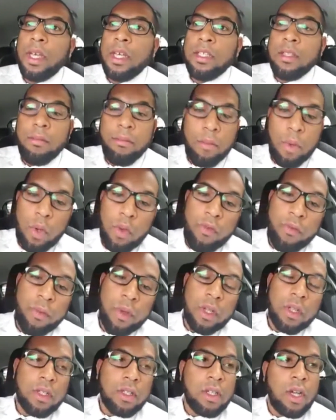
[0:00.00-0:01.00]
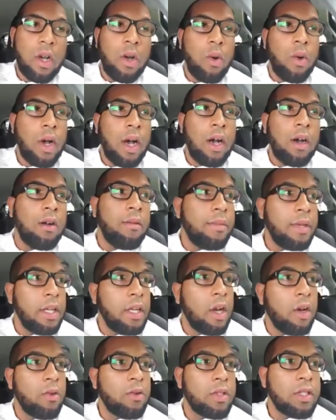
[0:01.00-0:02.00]
It's a movement. So I'll
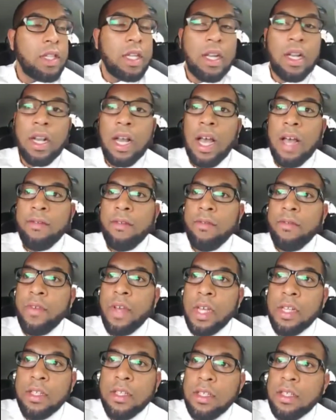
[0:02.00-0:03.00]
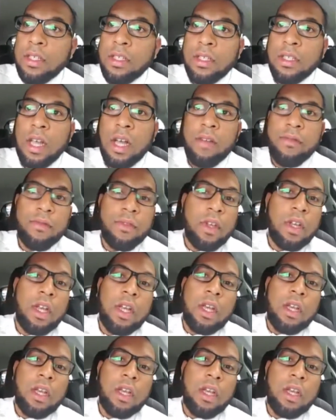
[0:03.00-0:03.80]
be hosting live events and stuff.